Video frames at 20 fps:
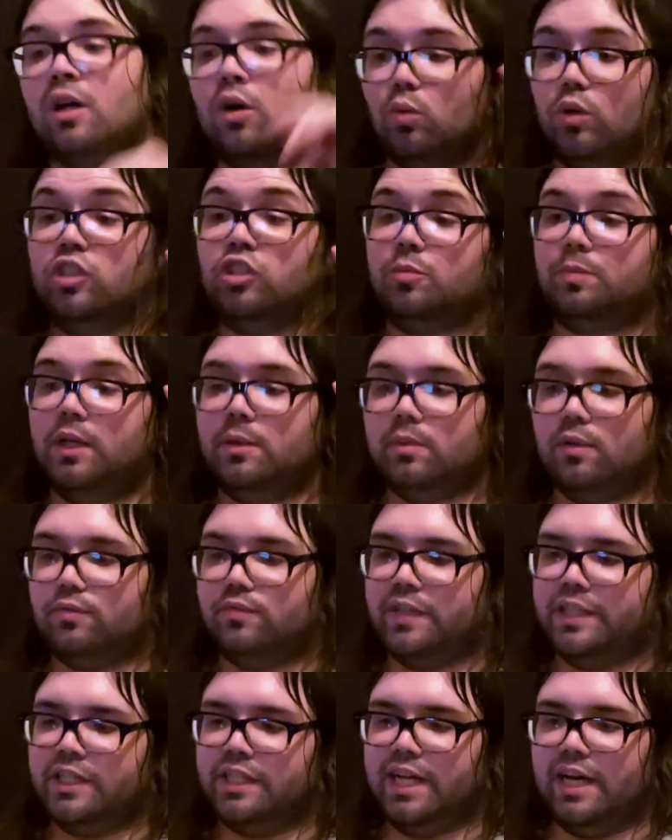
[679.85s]
Once people
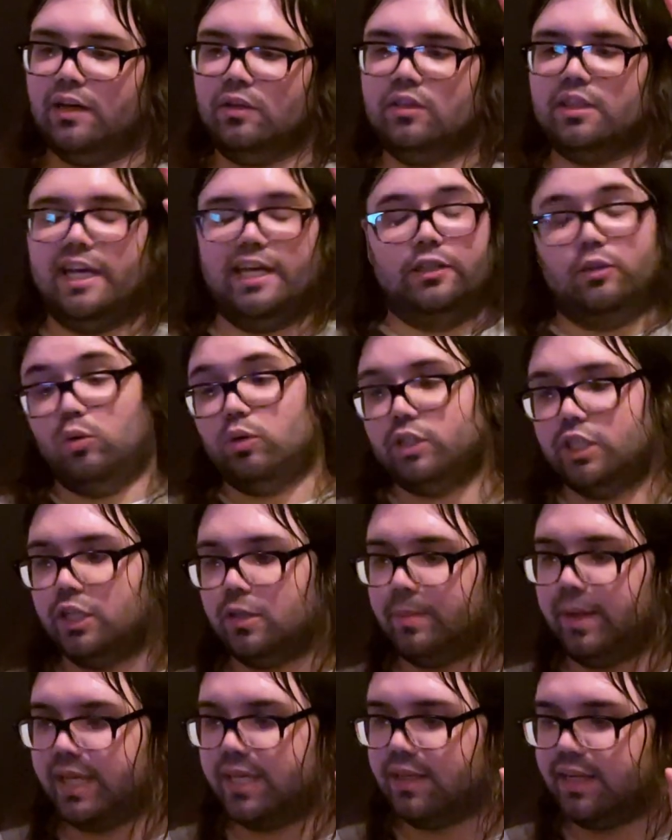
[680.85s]
figured out that in order to
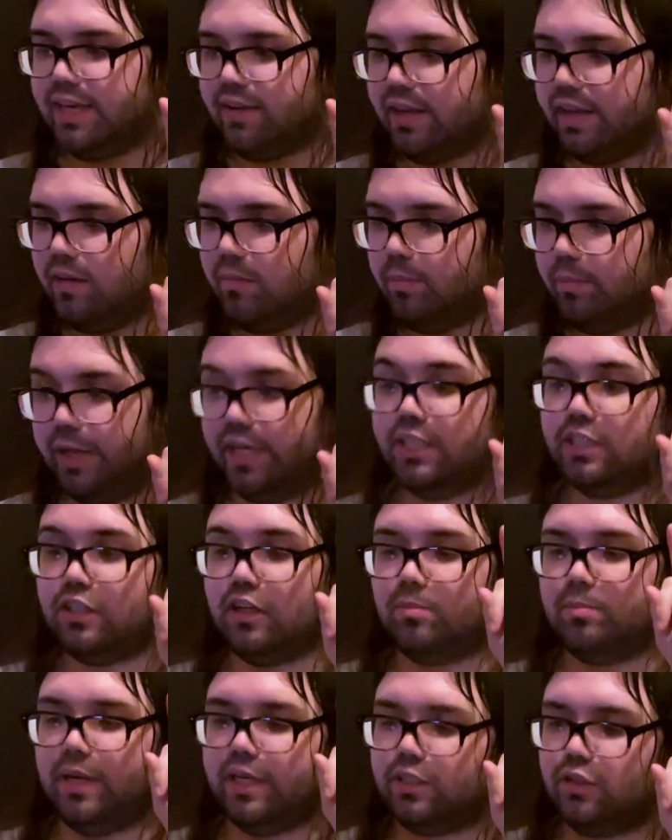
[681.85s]
make a game based
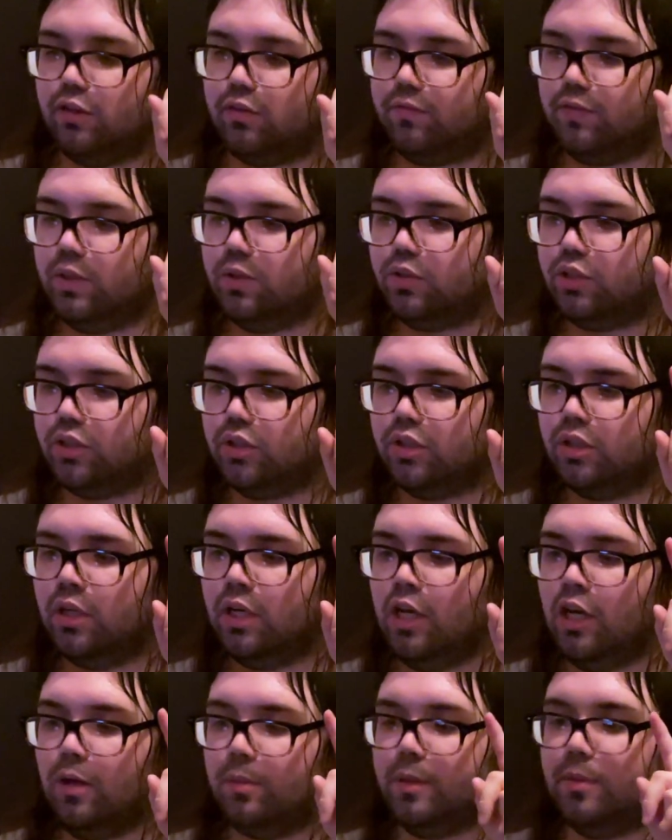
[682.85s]
on Back to the Future,
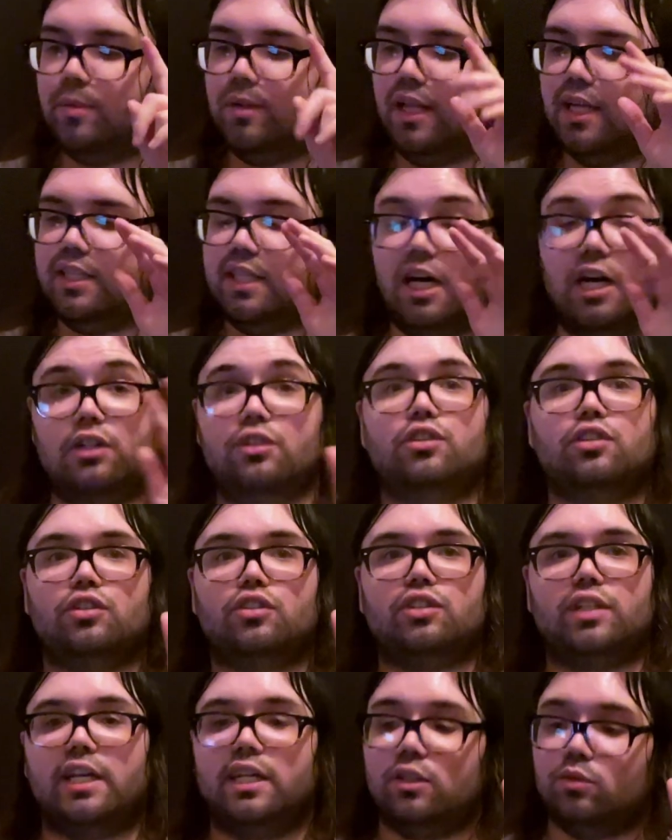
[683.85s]
people had to
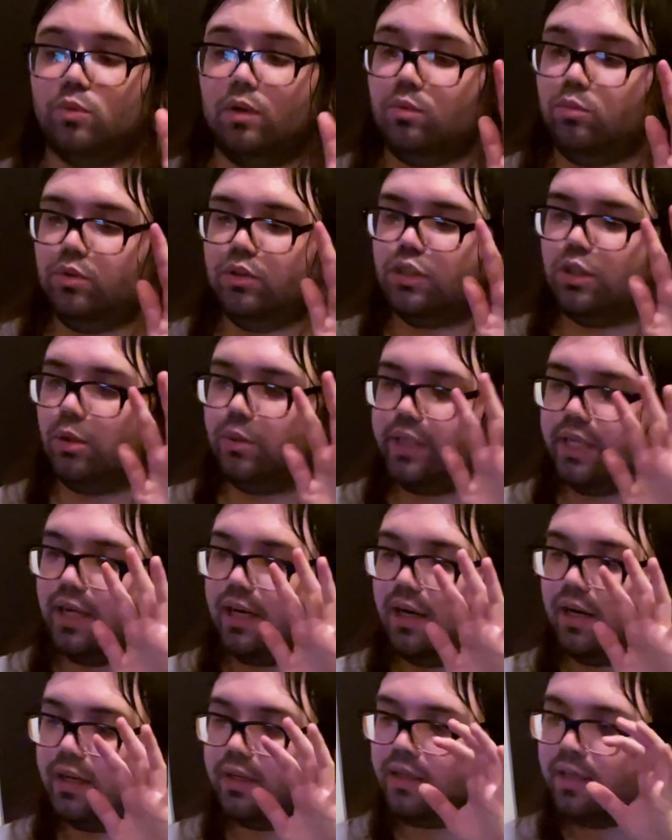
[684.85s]
understand what was going
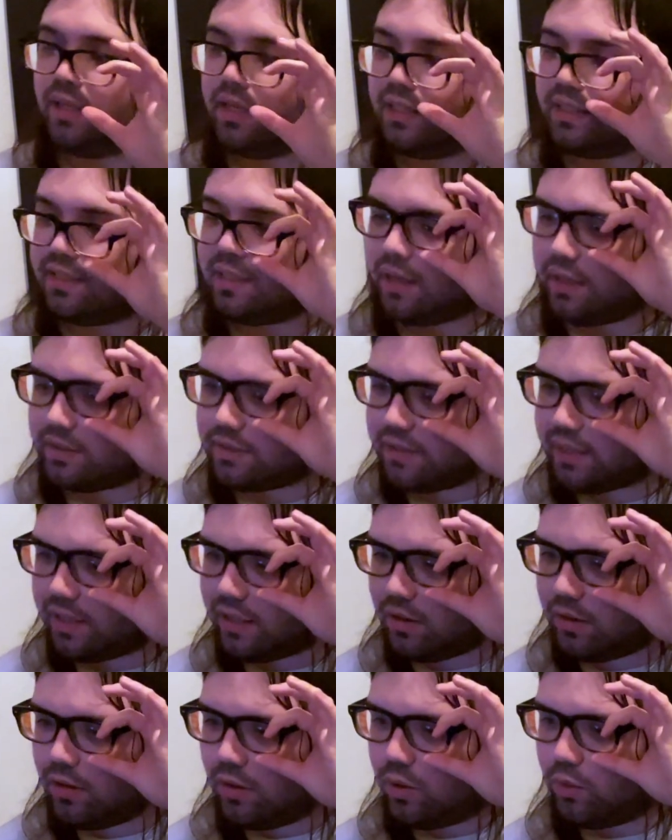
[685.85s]
on,
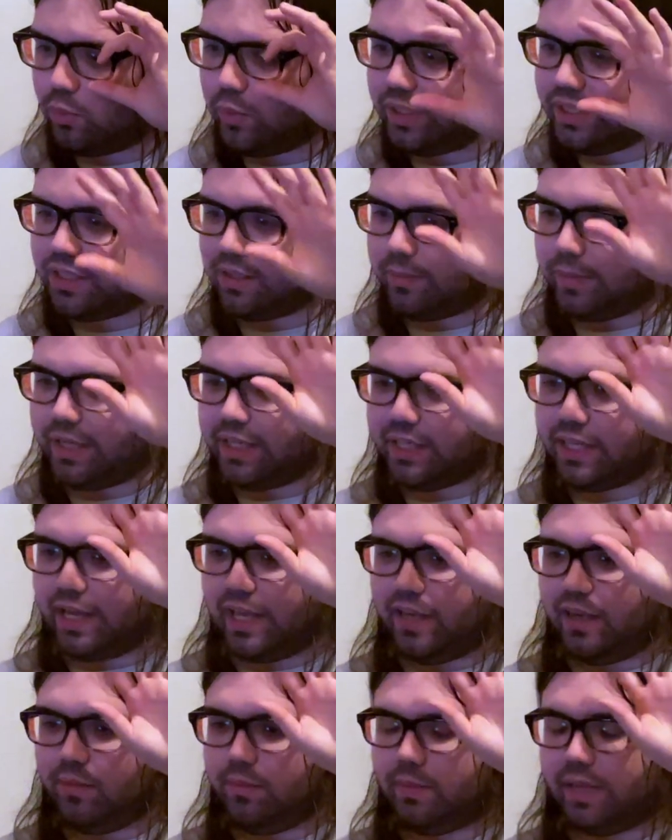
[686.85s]
Telltale went and made a
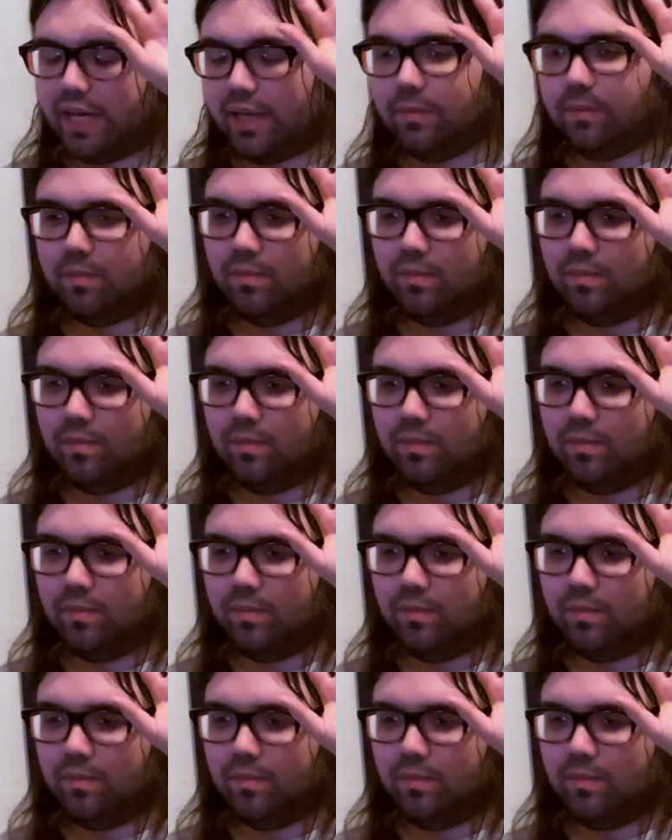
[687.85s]
game that,